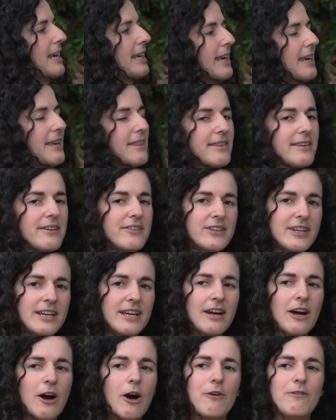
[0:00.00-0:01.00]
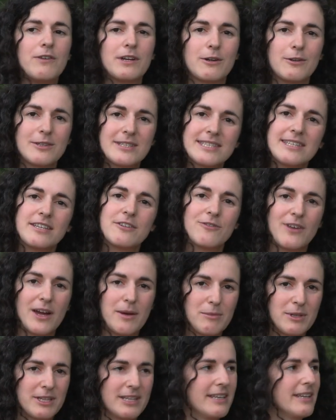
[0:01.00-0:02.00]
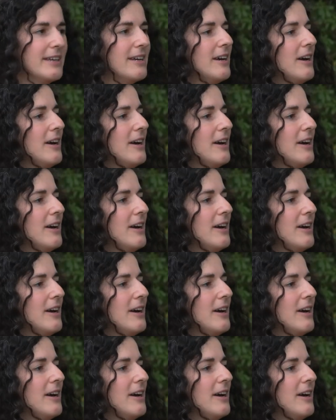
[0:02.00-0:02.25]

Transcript: k-theory of a constant family